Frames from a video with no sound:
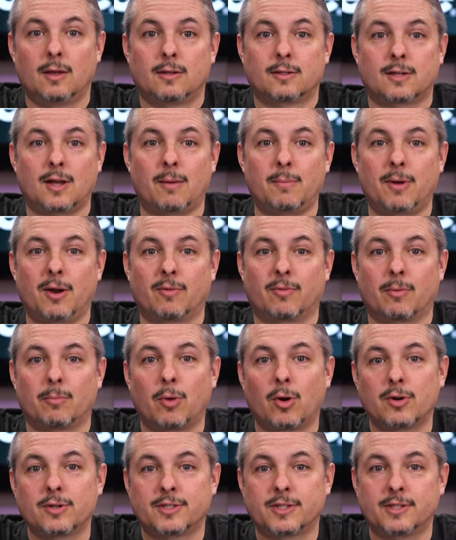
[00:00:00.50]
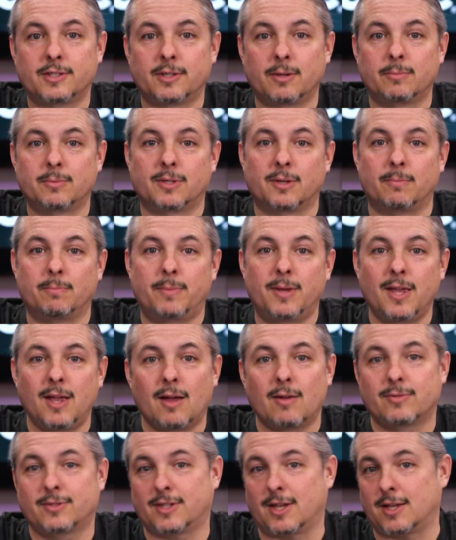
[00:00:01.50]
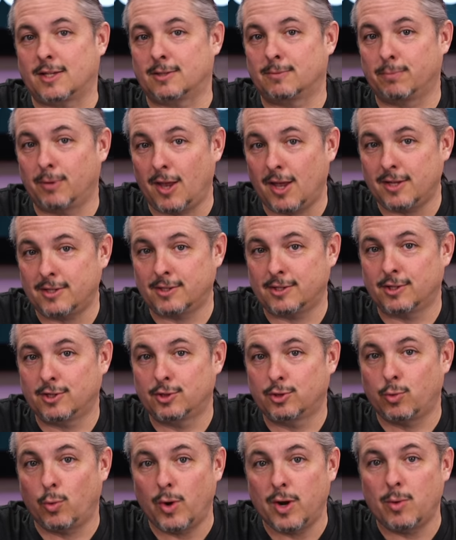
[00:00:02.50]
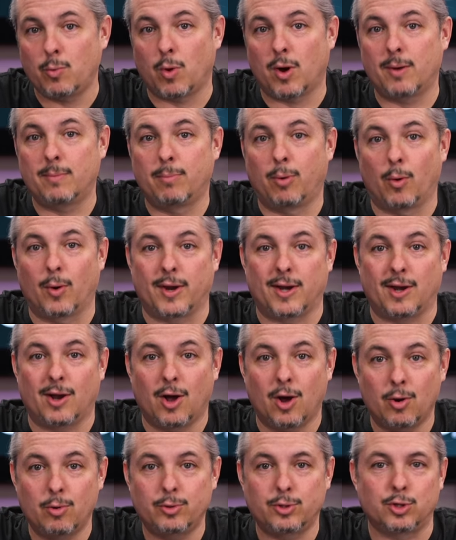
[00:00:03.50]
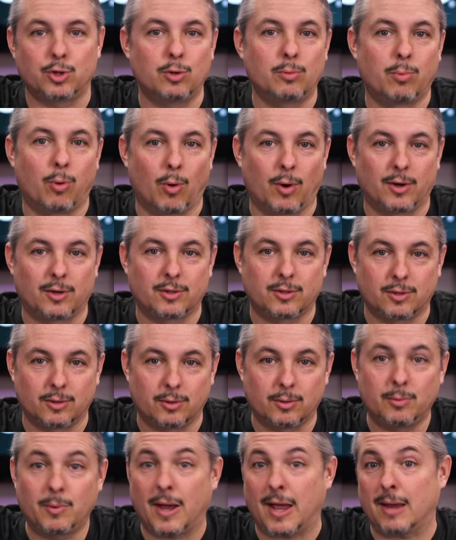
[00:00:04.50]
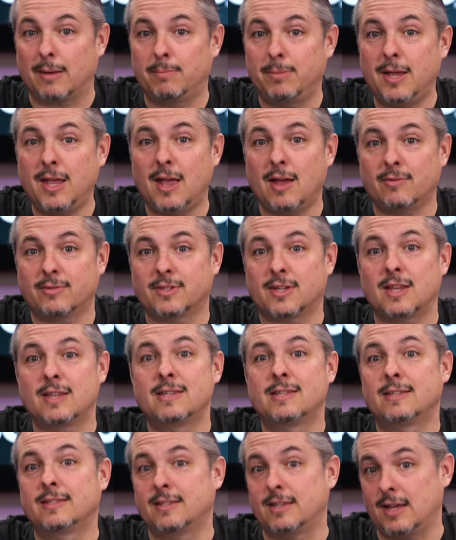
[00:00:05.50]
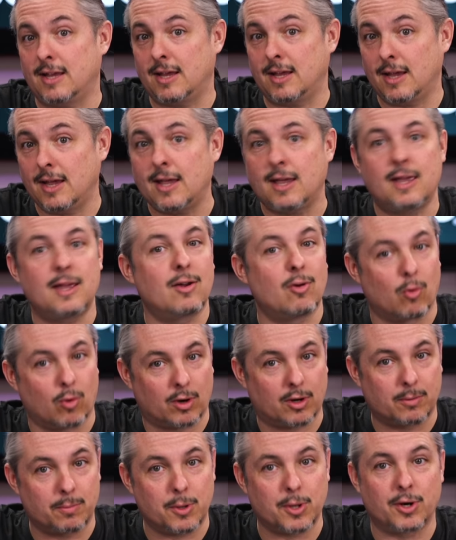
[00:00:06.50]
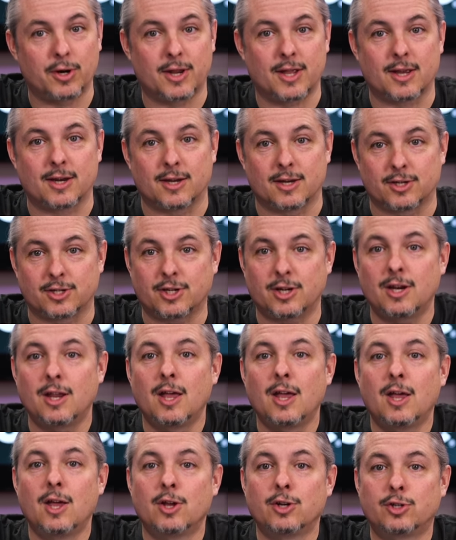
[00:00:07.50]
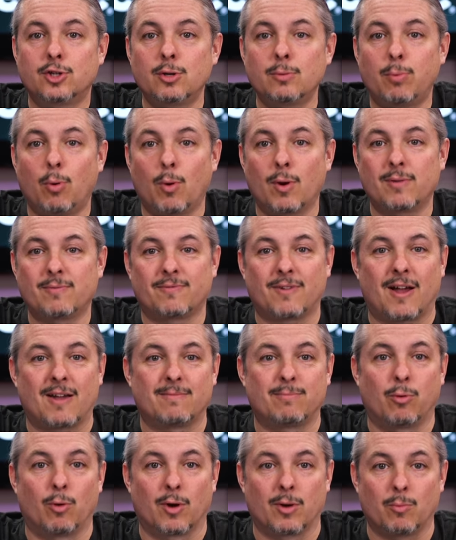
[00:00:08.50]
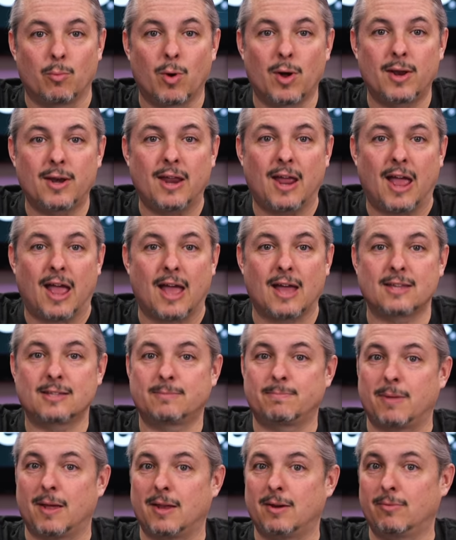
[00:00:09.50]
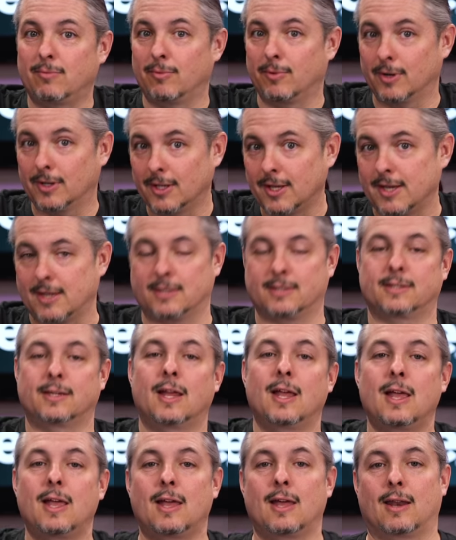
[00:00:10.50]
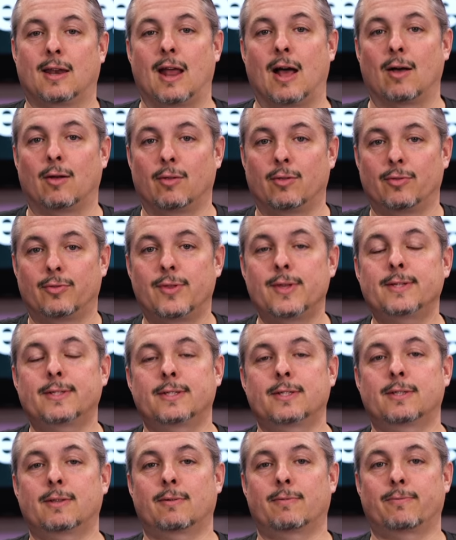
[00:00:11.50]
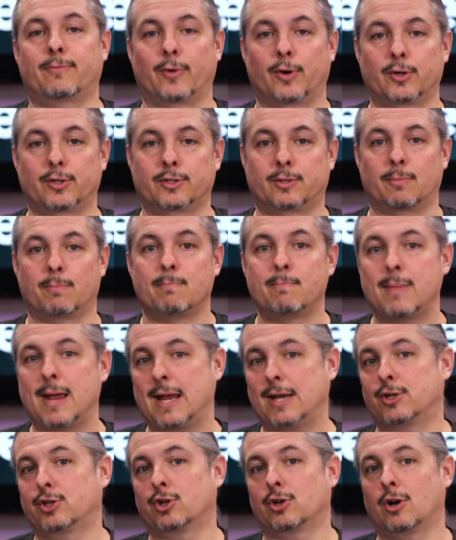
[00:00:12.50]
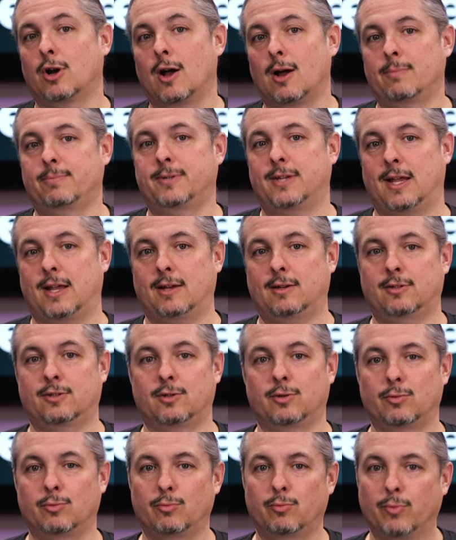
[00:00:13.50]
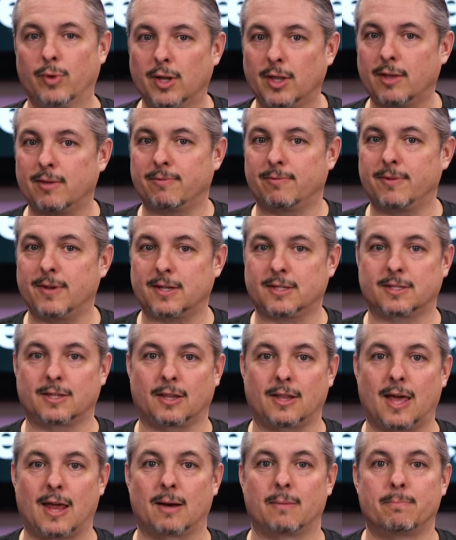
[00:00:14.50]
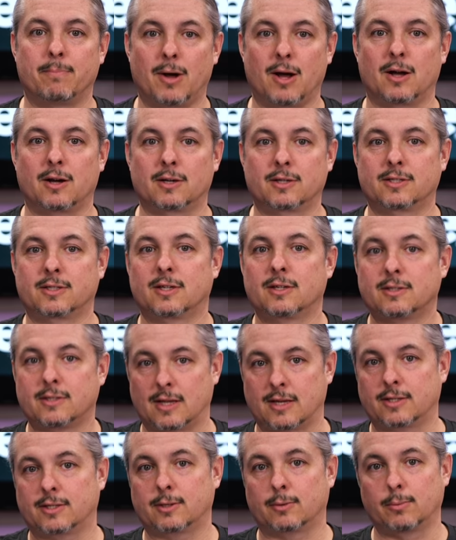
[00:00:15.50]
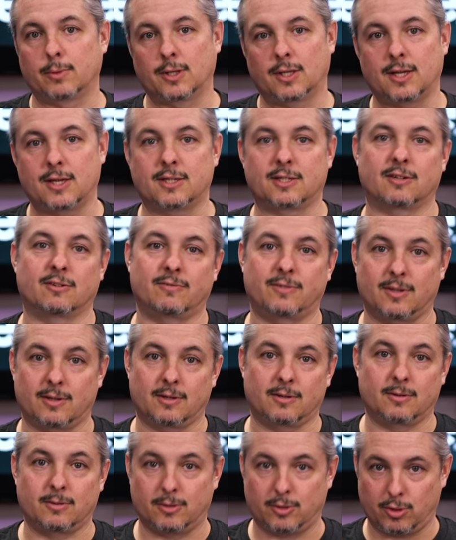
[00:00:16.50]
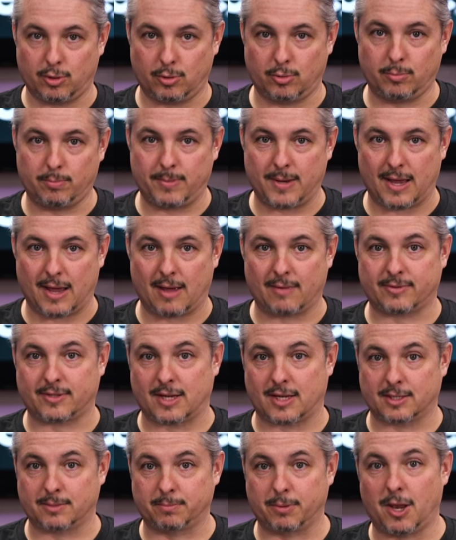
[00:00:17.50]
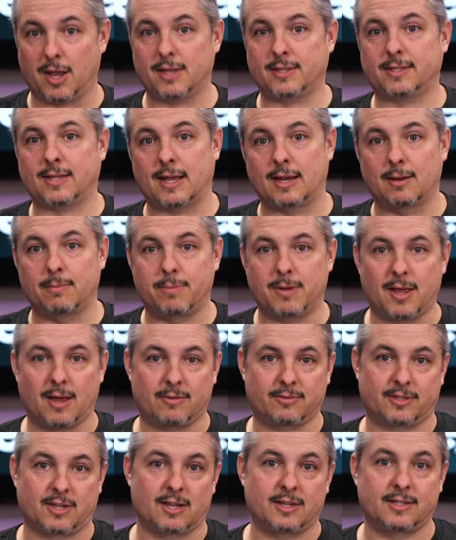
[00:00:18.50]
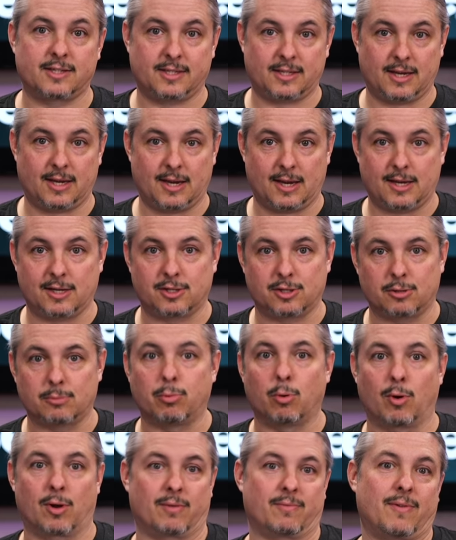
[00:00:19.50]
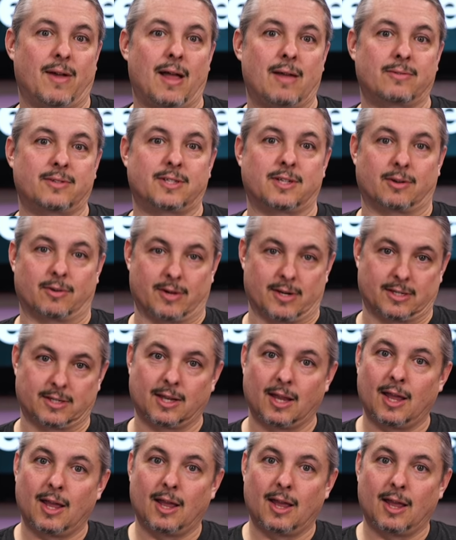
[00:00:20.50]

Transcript: Tom here from Lawrence Systems and pfSense Plus 21.02.2 and pfSense CE, or Community Edition 2.5.1, has been released. Now, this is the first major update to really fix a lot of bugs since the release of the new pfSense Plus and the pfSense CE 2.5 series.